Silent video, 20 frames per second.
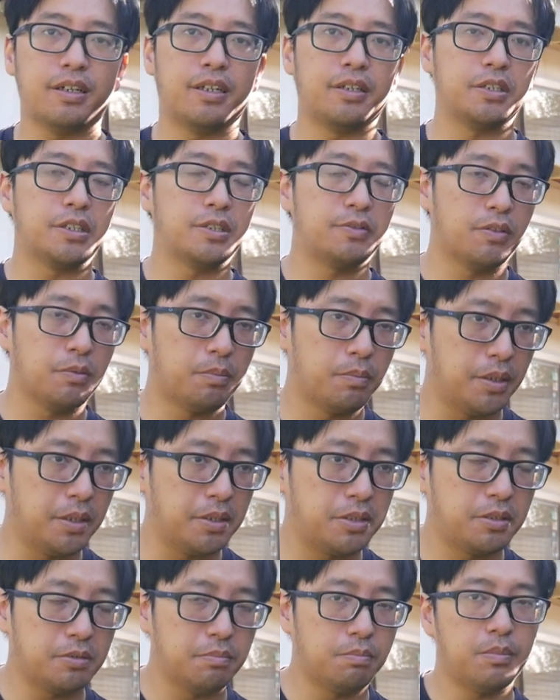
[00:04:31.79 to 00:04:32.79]
and this
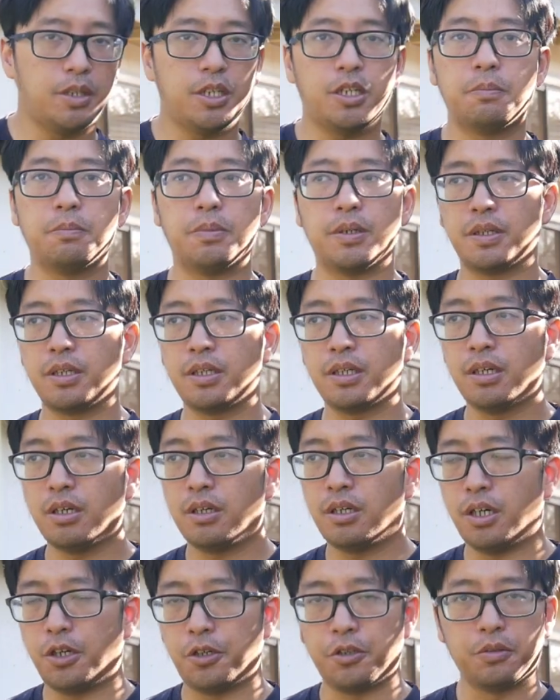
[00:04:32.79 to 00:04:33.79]
formation may be
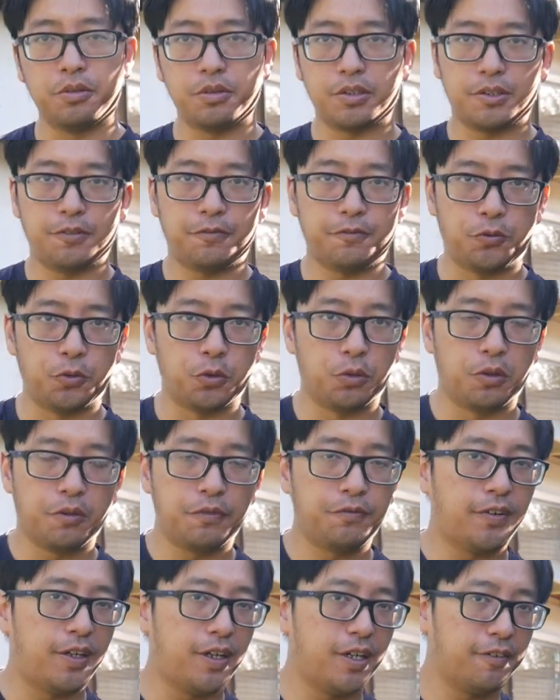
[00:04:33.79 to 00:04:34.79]
only four or
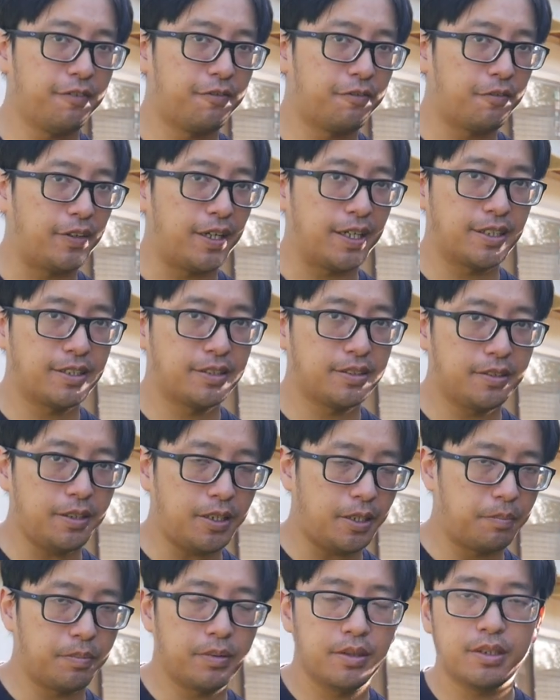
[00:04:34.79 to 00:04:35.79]
five ranks
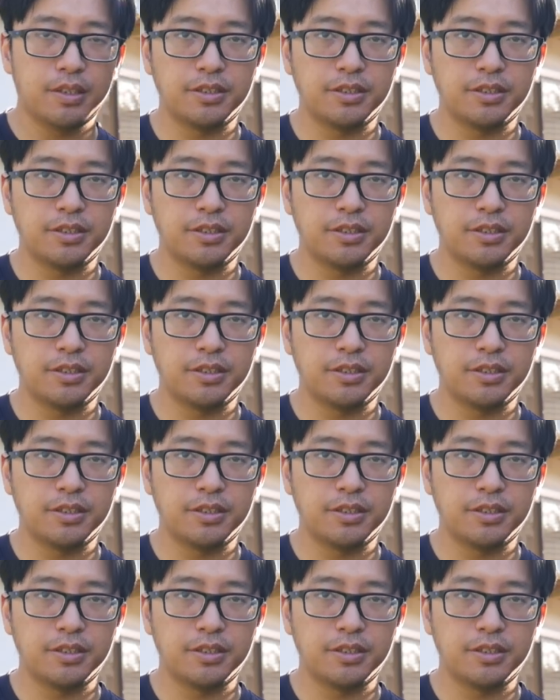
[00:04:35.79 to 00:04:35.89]
deep,